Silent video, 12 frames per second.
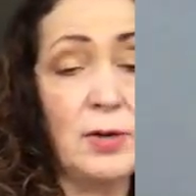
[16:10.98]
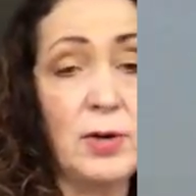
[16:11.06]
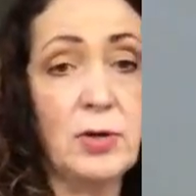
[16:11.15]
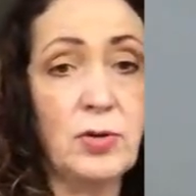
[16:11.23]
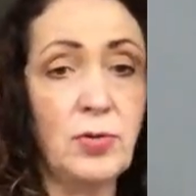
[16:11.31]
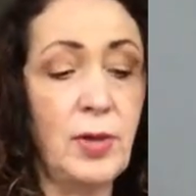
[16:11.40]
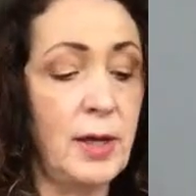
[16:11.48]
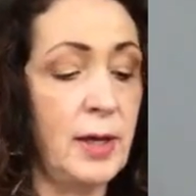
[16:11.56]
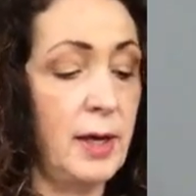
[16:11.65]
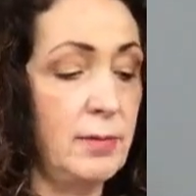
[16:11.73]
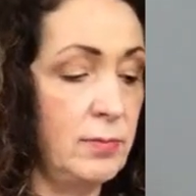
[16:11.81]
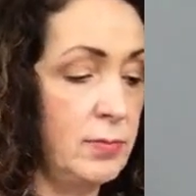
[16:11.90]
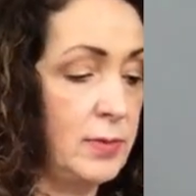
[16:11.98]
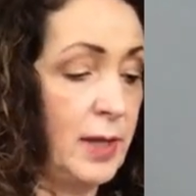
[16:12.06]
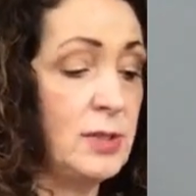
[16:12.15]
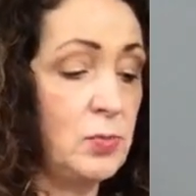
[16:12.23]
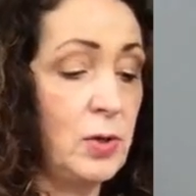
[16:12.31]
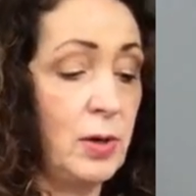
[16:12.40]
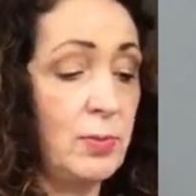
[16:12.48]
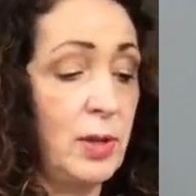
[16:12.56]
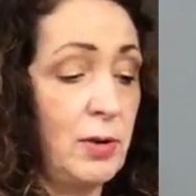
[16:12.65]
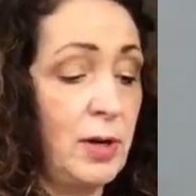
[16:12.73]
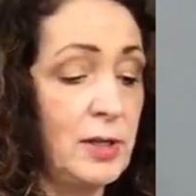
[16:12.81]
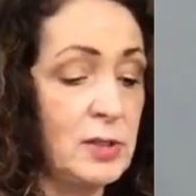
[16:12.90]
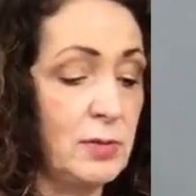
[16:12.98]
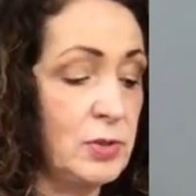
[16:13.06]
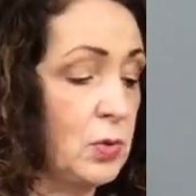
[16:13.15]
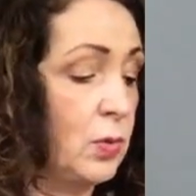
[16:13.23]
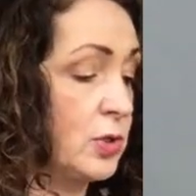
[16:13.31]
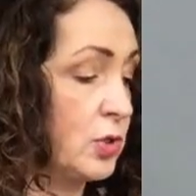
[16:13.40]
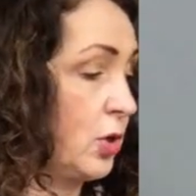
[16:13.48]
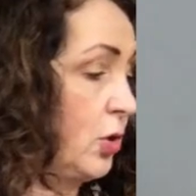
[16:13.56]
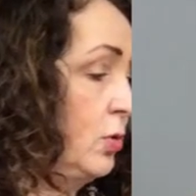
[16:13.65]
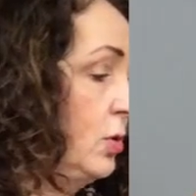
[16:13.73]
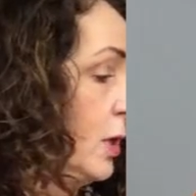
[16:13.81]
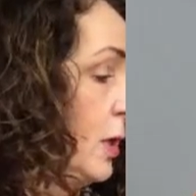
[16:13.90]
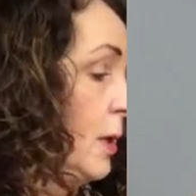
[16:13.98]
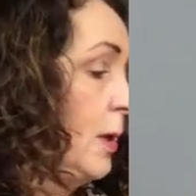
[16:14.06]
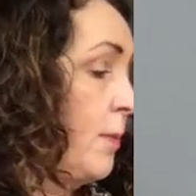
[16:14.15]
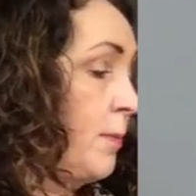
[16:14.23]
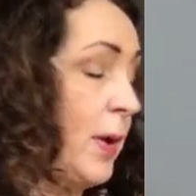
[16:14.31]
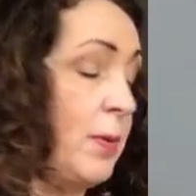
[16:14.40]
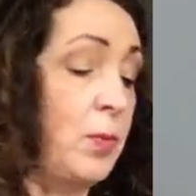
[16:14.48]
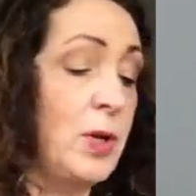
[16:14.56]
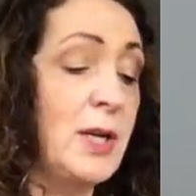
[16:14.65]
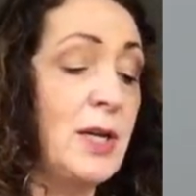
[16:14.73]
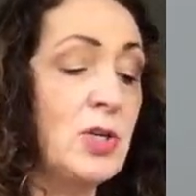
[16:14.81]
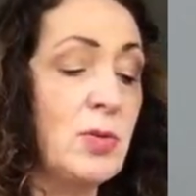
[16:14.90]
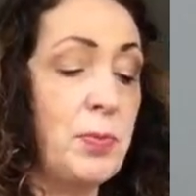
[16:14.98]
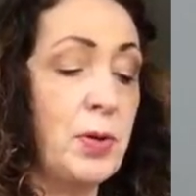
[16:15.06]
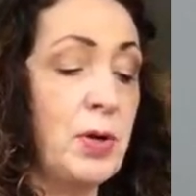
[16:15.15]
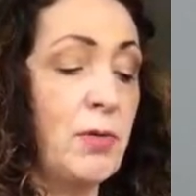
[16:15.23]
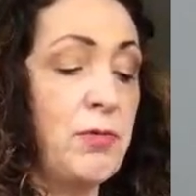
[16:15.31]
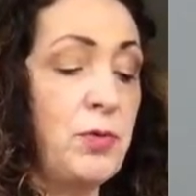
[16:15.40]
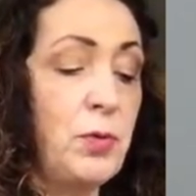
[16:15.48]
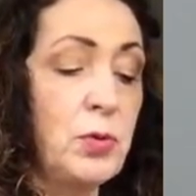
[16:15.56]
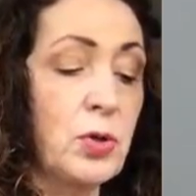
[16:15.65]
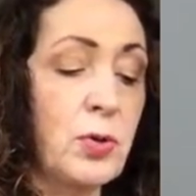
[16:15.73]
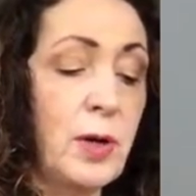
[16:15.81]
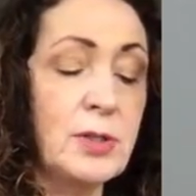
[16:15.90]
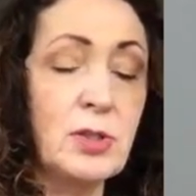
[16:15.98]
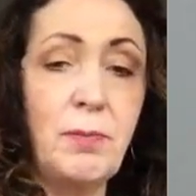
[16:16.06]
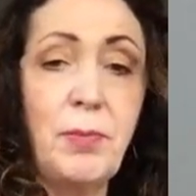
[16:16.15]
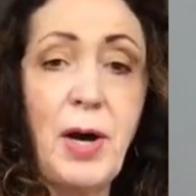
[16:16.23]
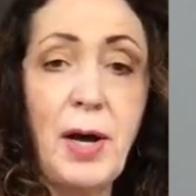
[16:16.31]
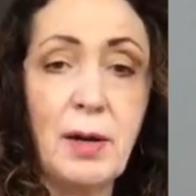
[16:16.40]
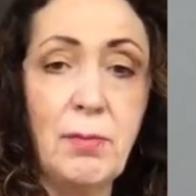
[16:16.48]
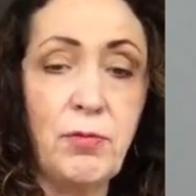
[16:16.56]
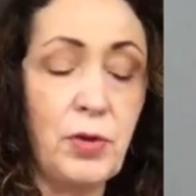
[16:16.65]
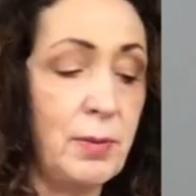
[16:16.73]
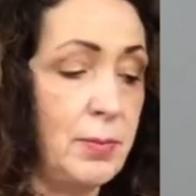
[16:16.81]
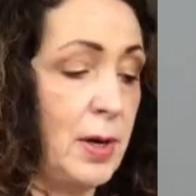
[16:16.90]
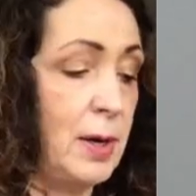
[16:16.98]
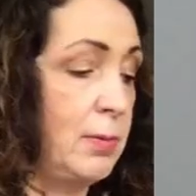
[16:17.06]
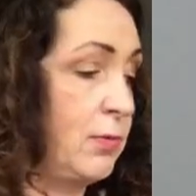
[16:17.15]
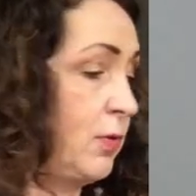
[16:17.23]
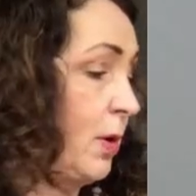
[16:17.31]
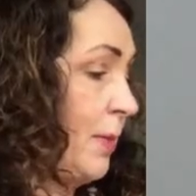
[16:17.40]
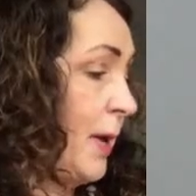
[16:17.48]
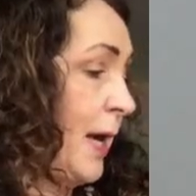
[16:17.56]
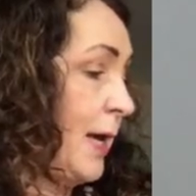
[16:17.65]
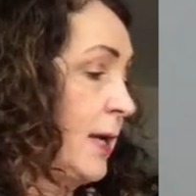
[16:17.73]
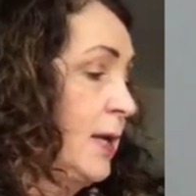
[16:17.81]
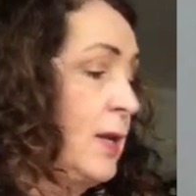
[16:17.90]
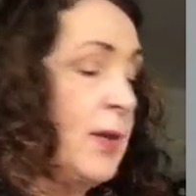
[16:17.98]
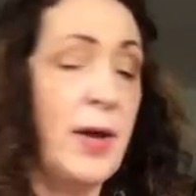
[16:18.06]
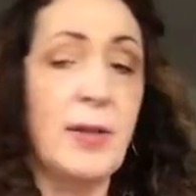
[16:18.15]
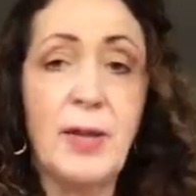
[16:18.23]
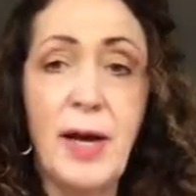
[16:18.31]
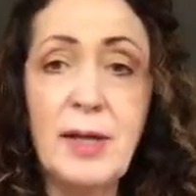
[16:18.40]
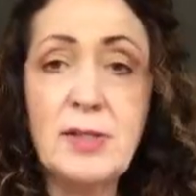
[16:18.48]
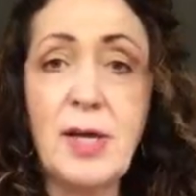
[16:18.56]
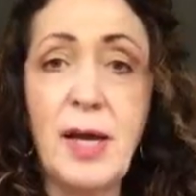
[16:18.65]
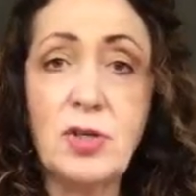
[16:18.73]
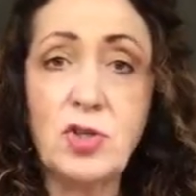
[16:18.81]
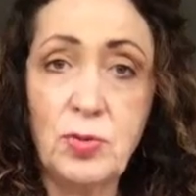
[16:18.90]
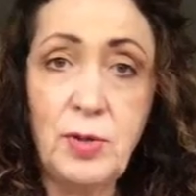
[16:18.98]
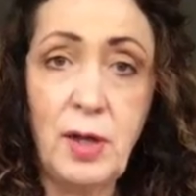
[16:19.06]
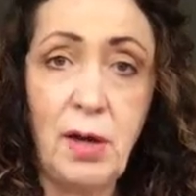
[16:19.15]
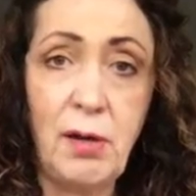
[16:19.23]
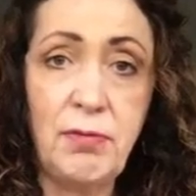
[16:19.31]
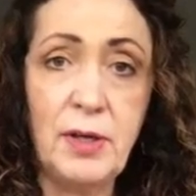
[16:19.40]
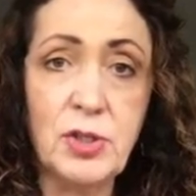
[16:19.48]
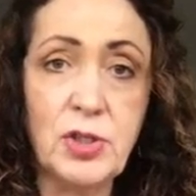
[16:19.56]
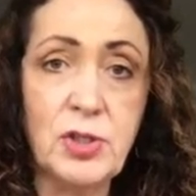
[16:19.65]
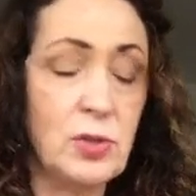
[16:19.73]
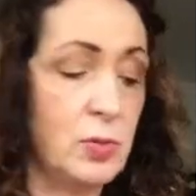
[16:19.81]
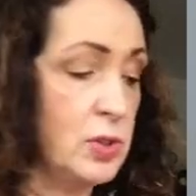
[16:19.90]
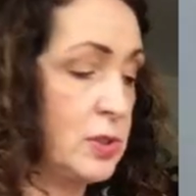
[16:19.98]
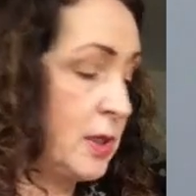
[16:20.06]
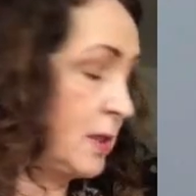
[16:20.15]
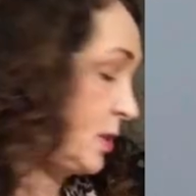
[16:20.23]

not do that yet. That's where the adhesive is going to go. But we need to put our fold across the bottom for the bottom of our bag. And that's at 2.5 inches or 6